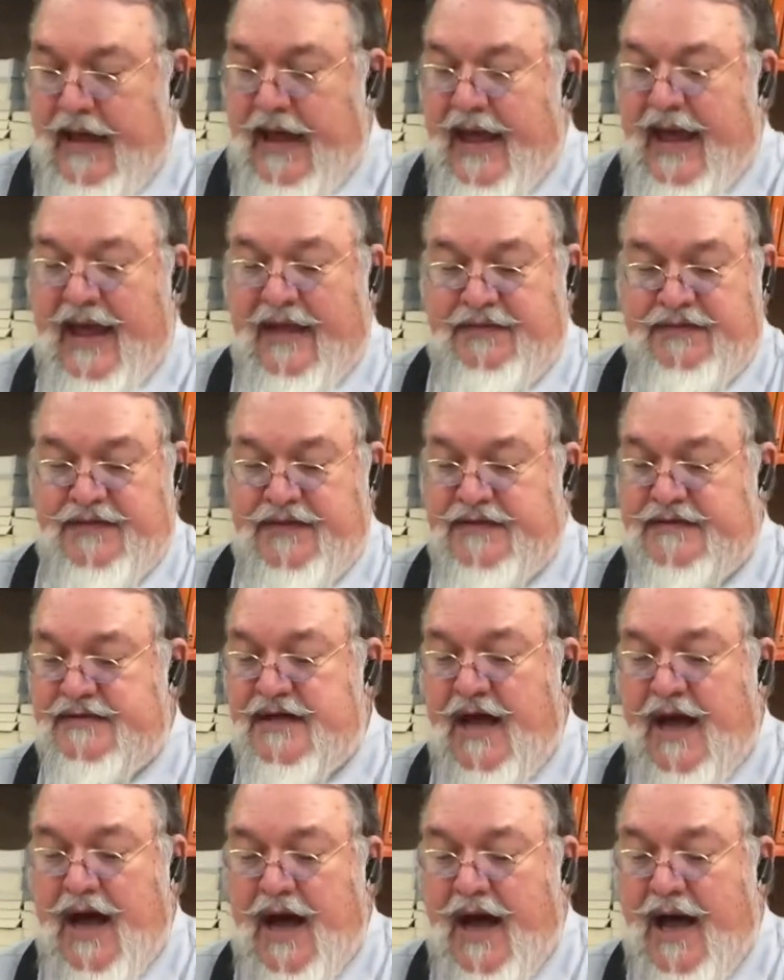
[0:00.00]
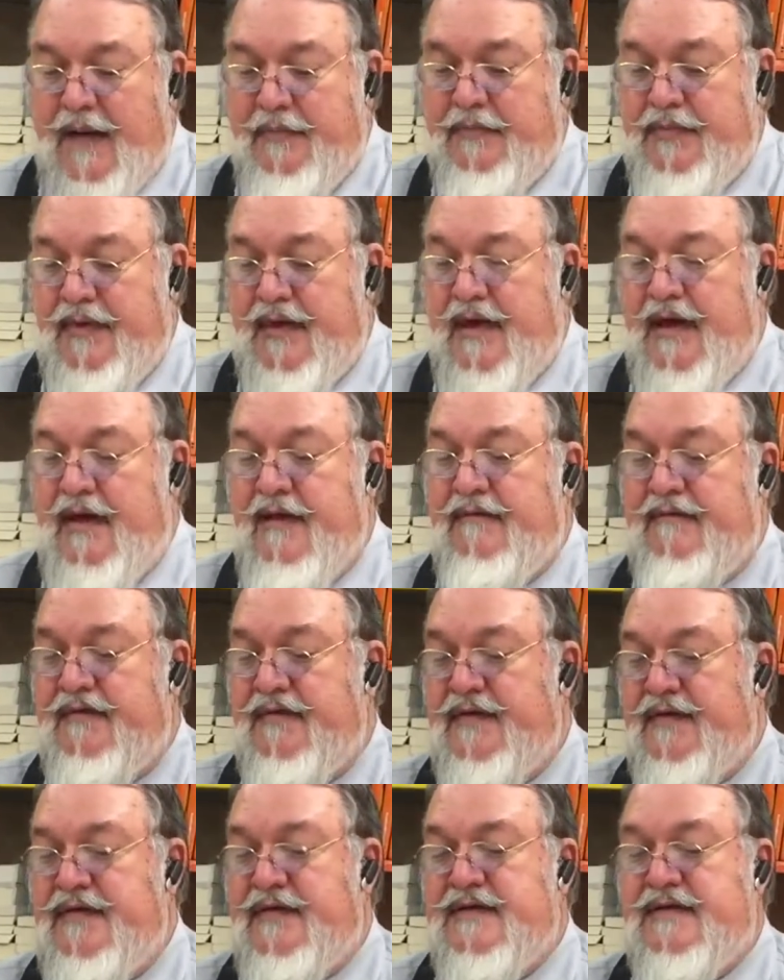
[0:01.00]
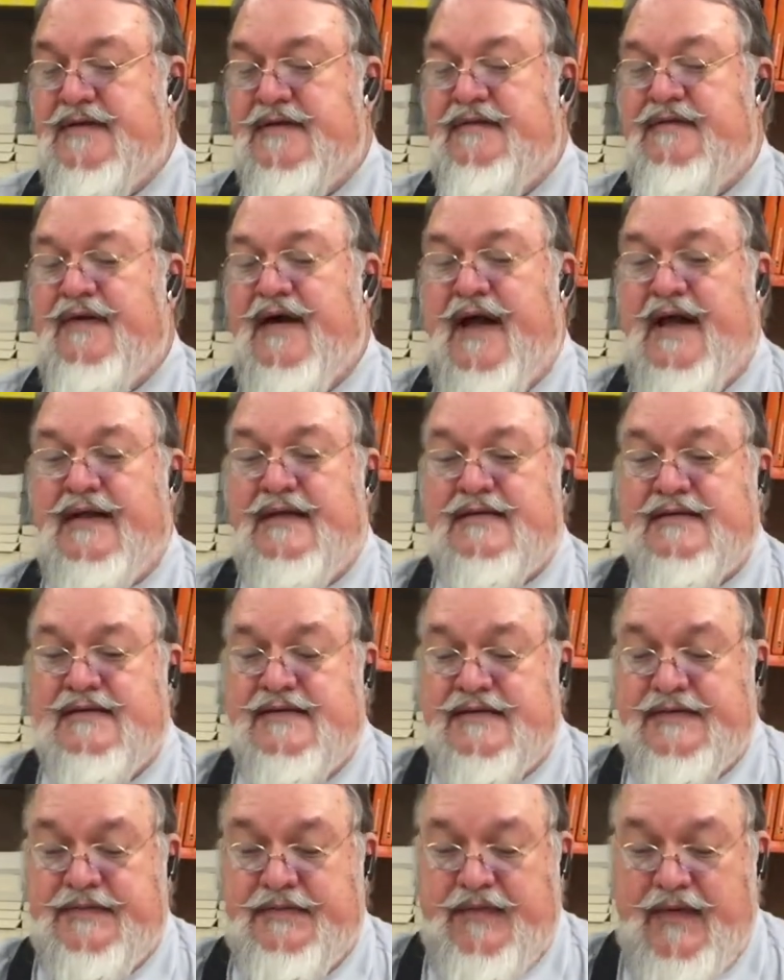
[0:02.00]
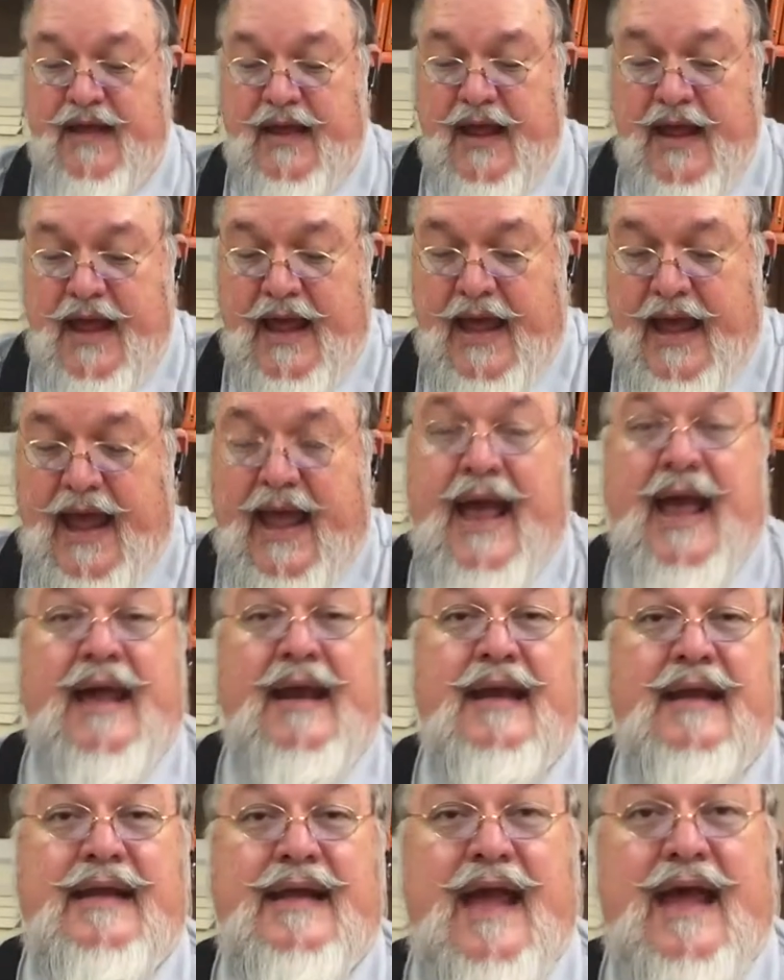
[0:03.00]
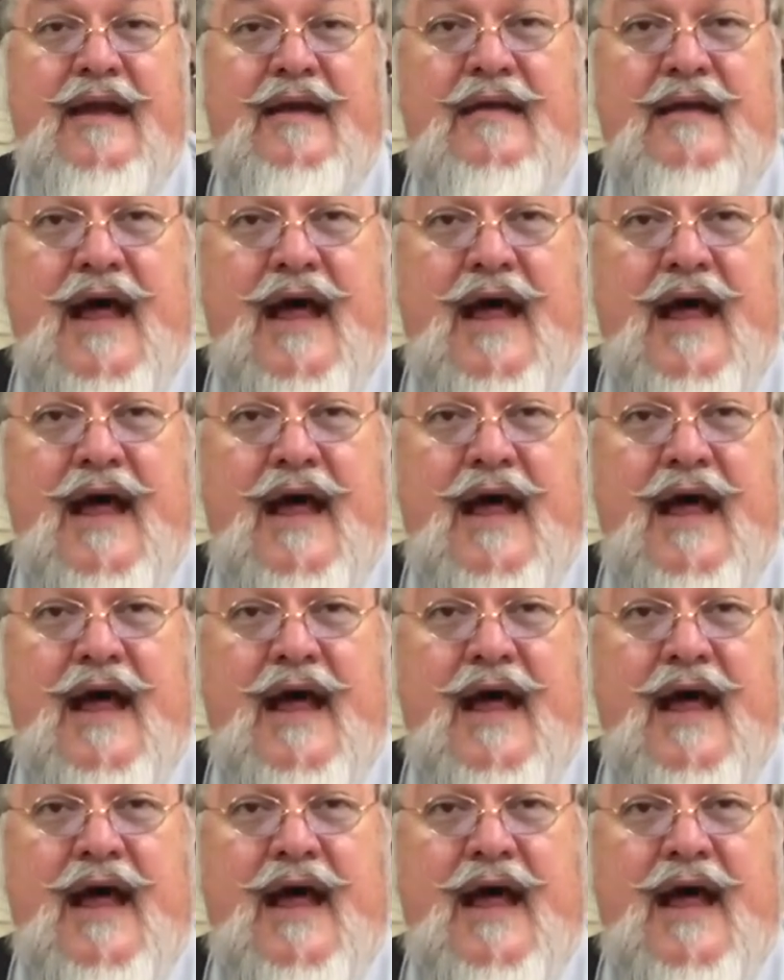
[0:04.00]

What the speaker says: at the top of the device, and again, a